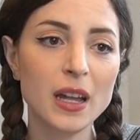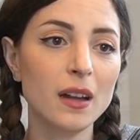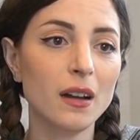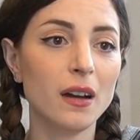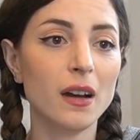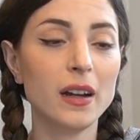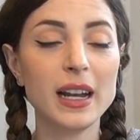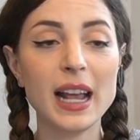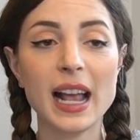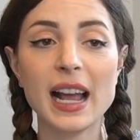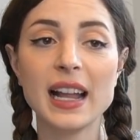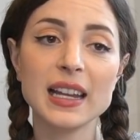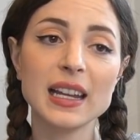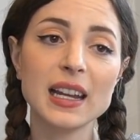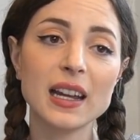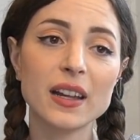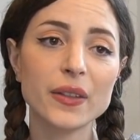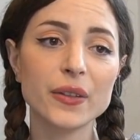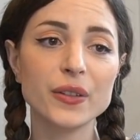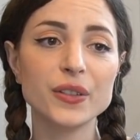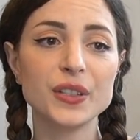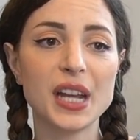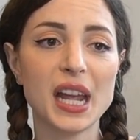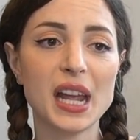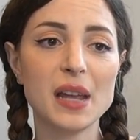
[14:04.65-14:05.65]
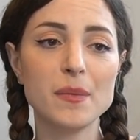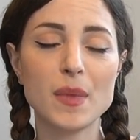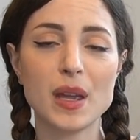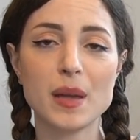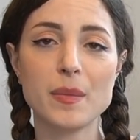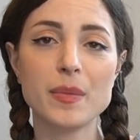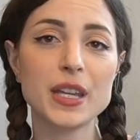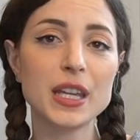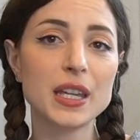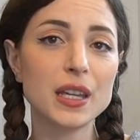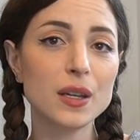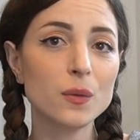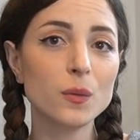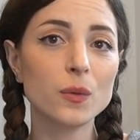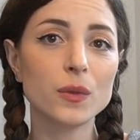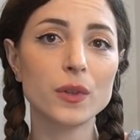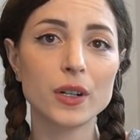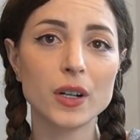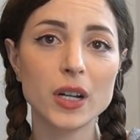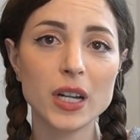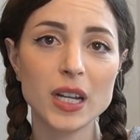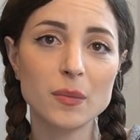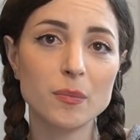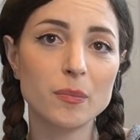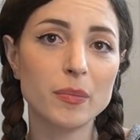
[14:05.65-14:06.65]
On any other day, maybe he
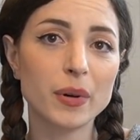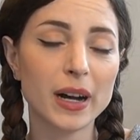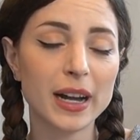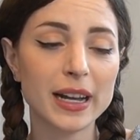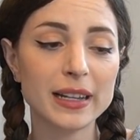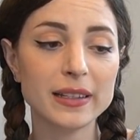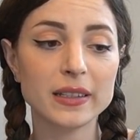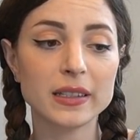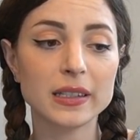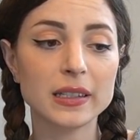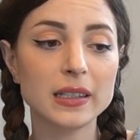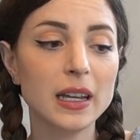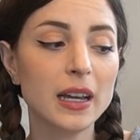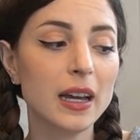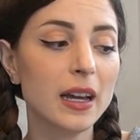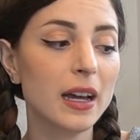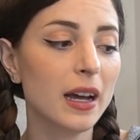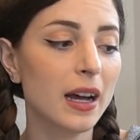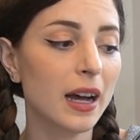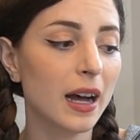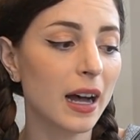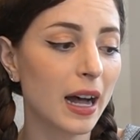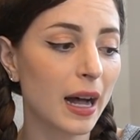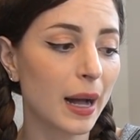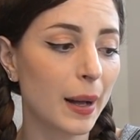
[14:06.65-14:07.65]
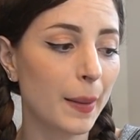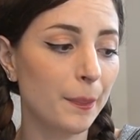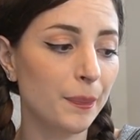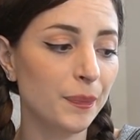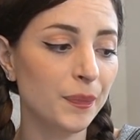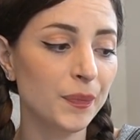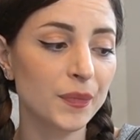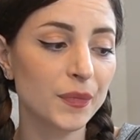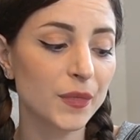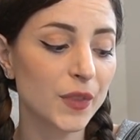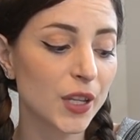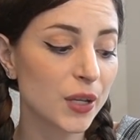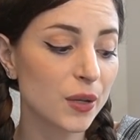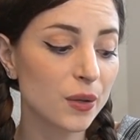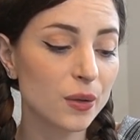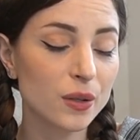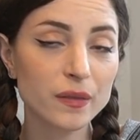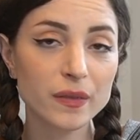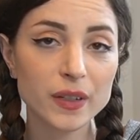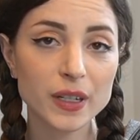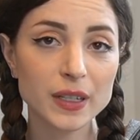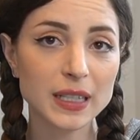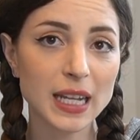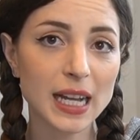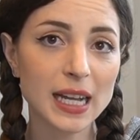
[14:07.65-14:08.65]
would, but the
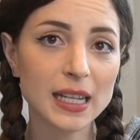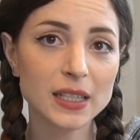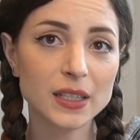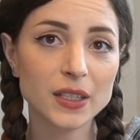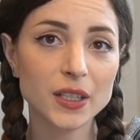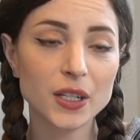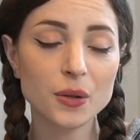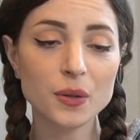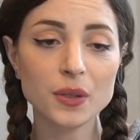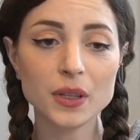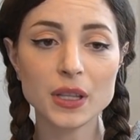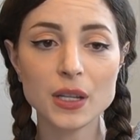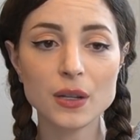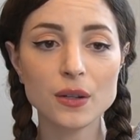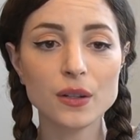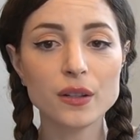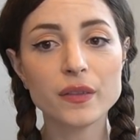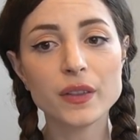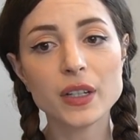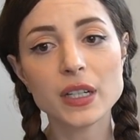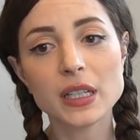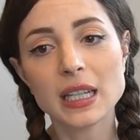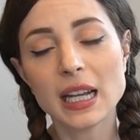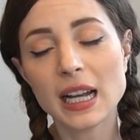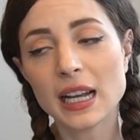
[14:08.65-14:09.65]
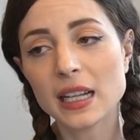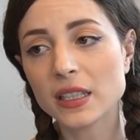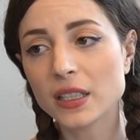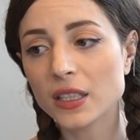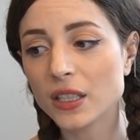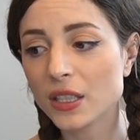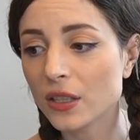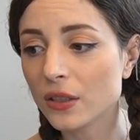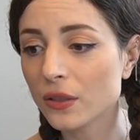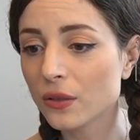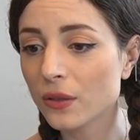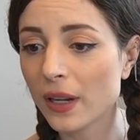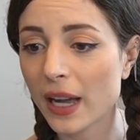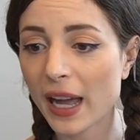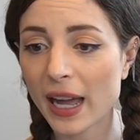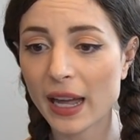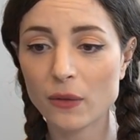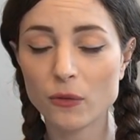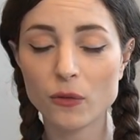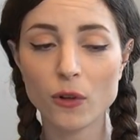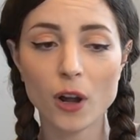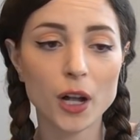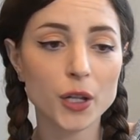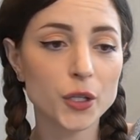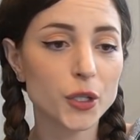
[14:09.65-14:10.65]
universe has to do what the universe has to do,
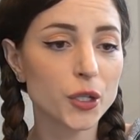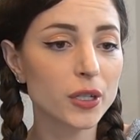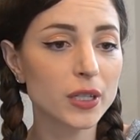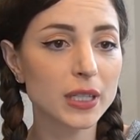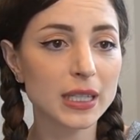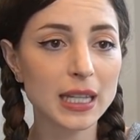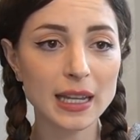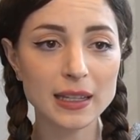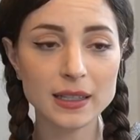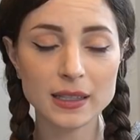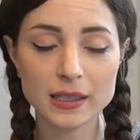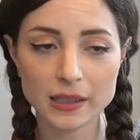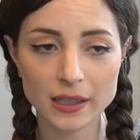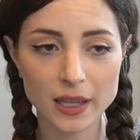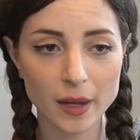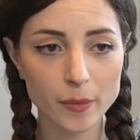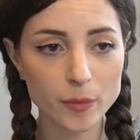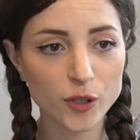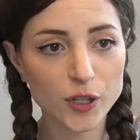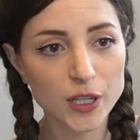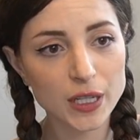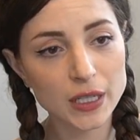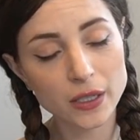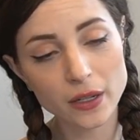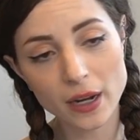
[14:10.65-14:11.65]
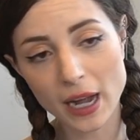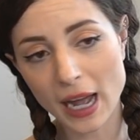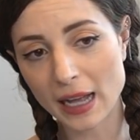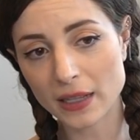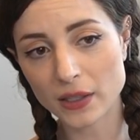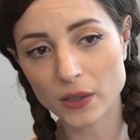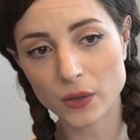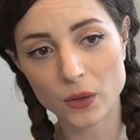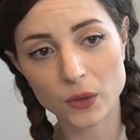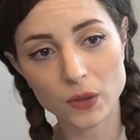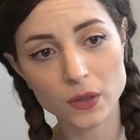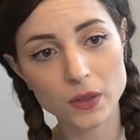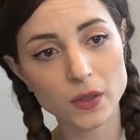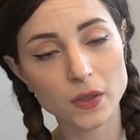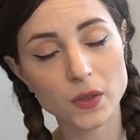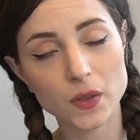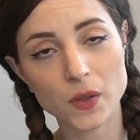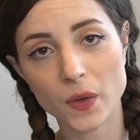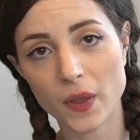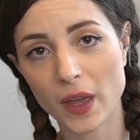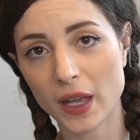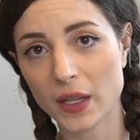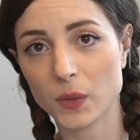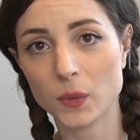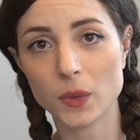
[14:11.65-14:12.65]
and Roger said celebrities are assholes, so
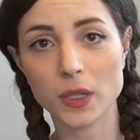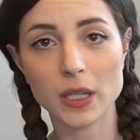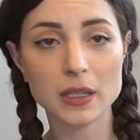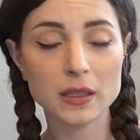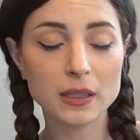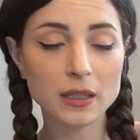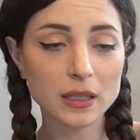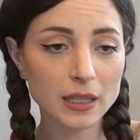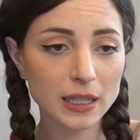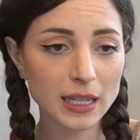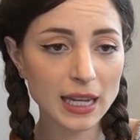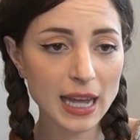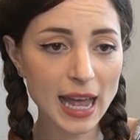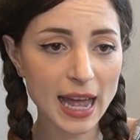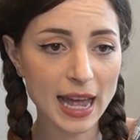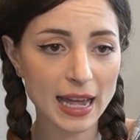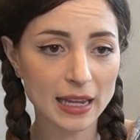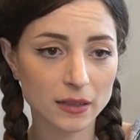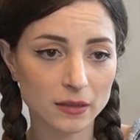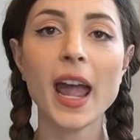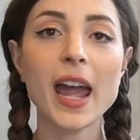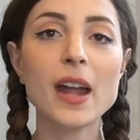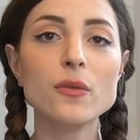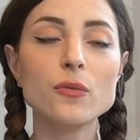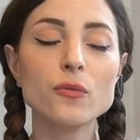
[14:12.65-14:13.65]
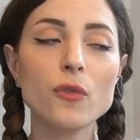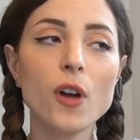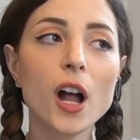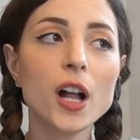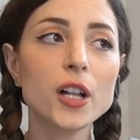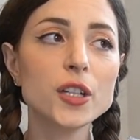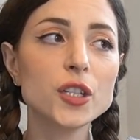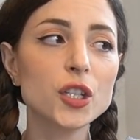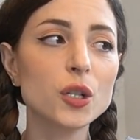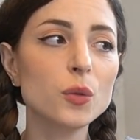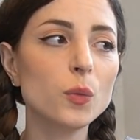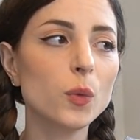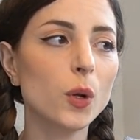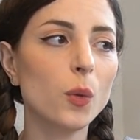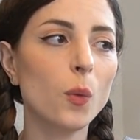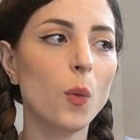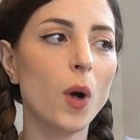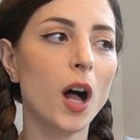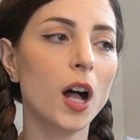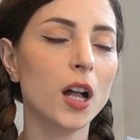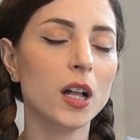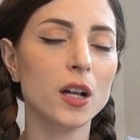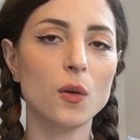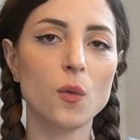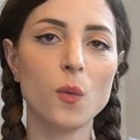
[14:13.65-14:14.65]
that's what he's gonna get. And Roger will
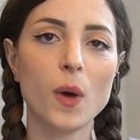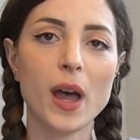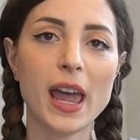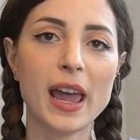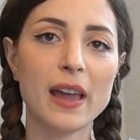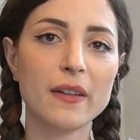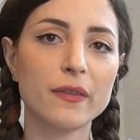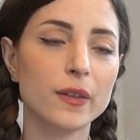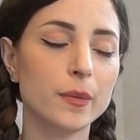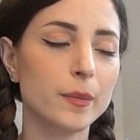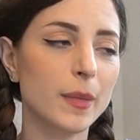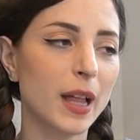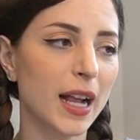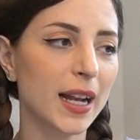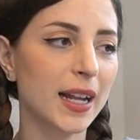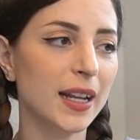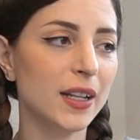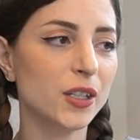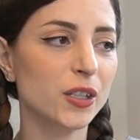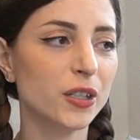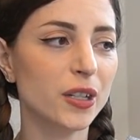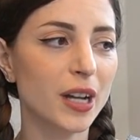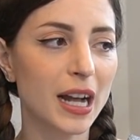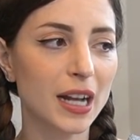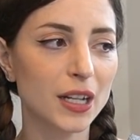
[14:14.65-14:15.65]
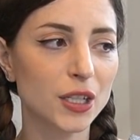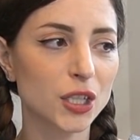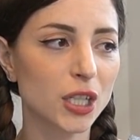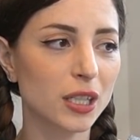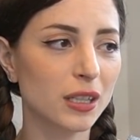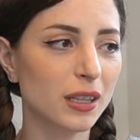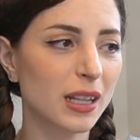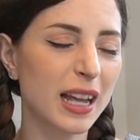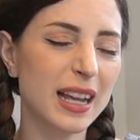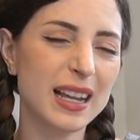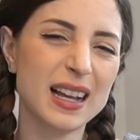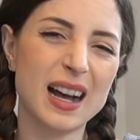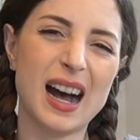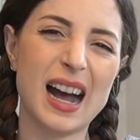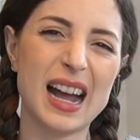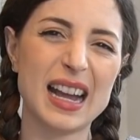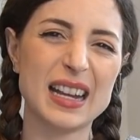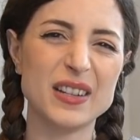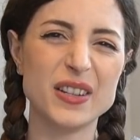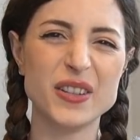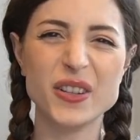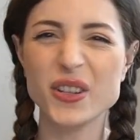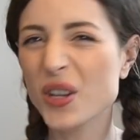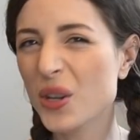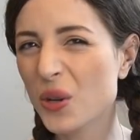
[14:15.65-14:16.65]
walk away from that interaction like, I
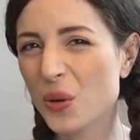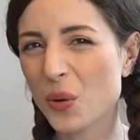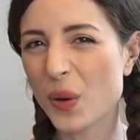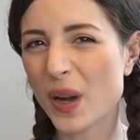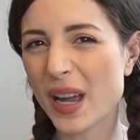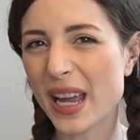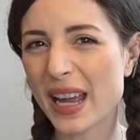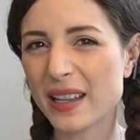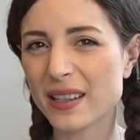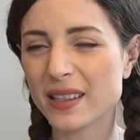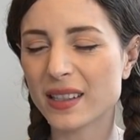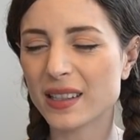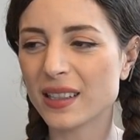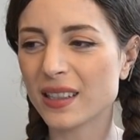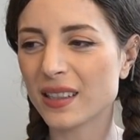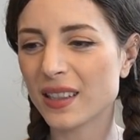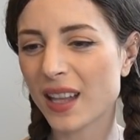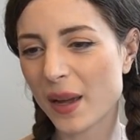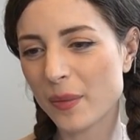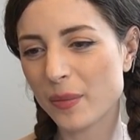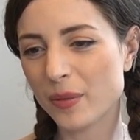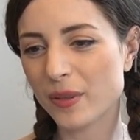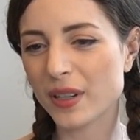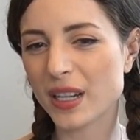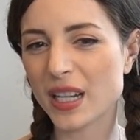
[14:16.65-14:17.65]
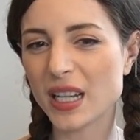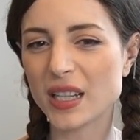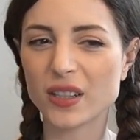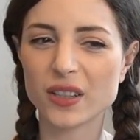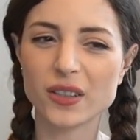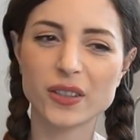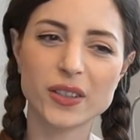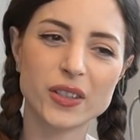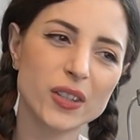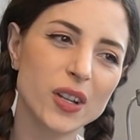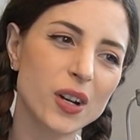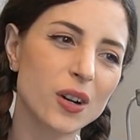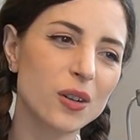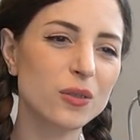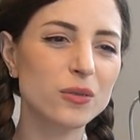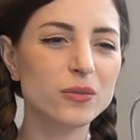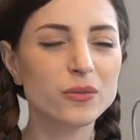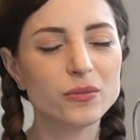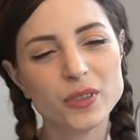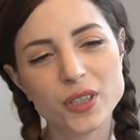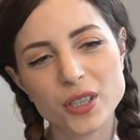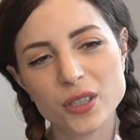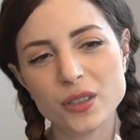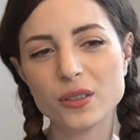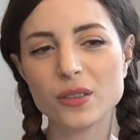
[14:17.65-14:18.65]
knew it, celebrities are so
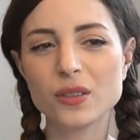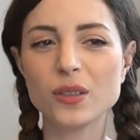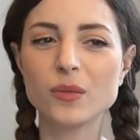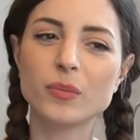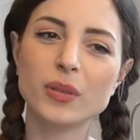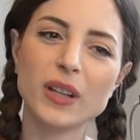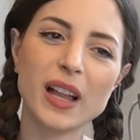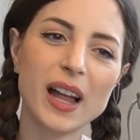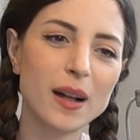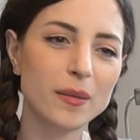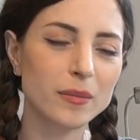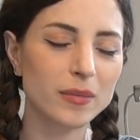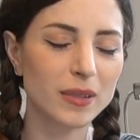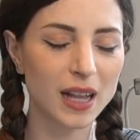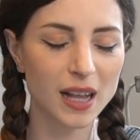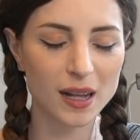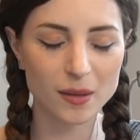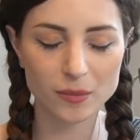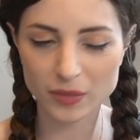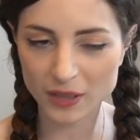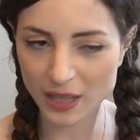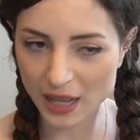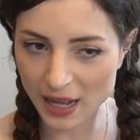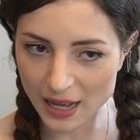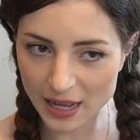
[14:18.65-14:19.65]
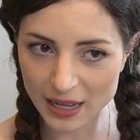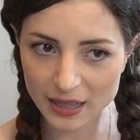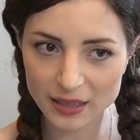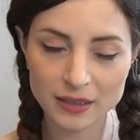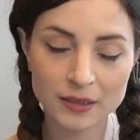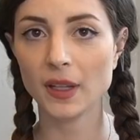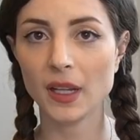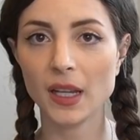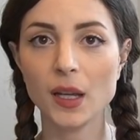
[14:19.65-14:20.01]
rude, blah, blah, blah.